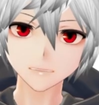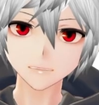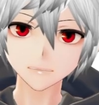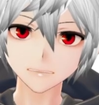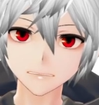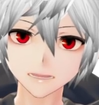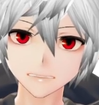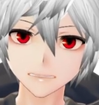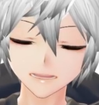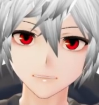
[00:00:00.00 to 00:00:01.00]
to
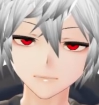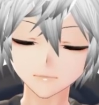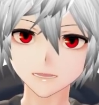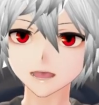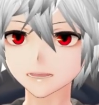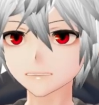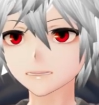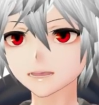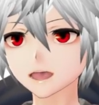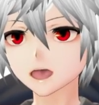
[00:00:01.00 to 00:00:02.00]
switch the
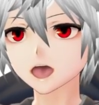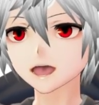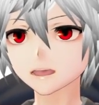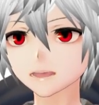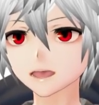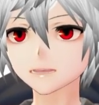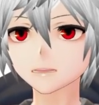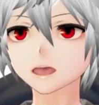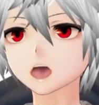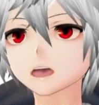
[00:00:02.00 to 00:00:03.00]
display to other adventure
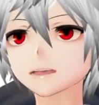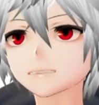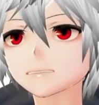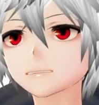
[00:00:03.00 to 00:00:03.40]
boards.